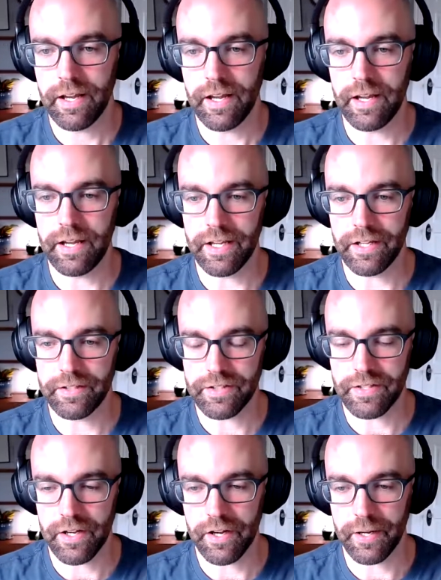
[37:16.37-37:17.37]
And
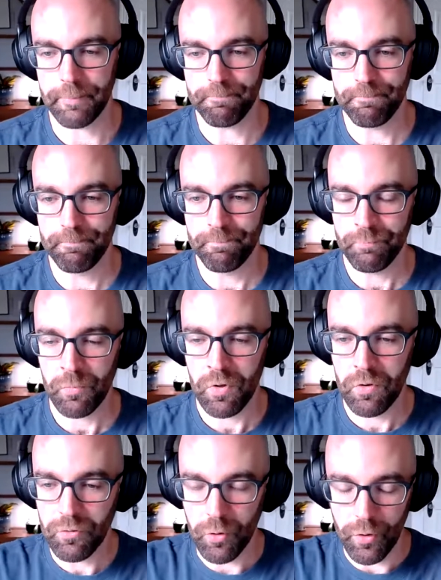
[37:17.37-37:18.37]

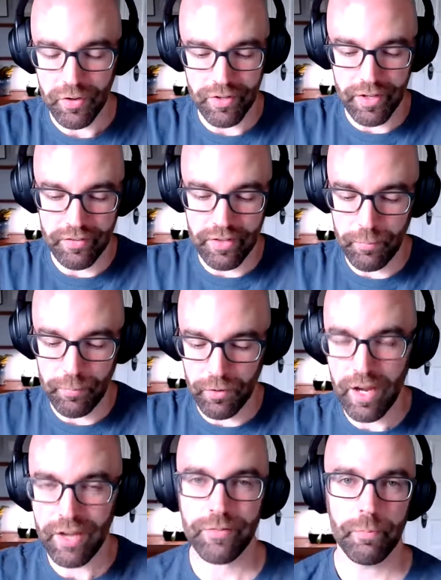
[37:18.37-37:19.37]
so as I
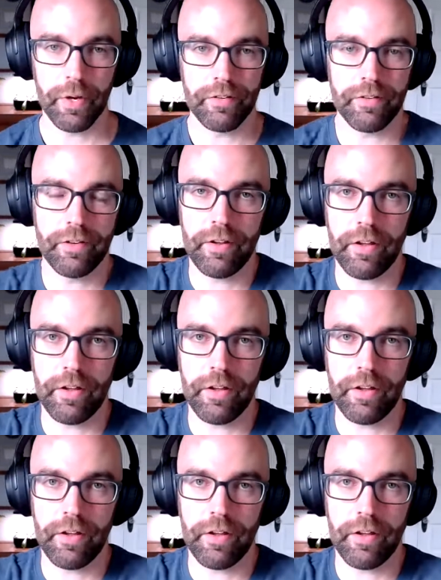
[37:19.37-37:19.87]
progress, but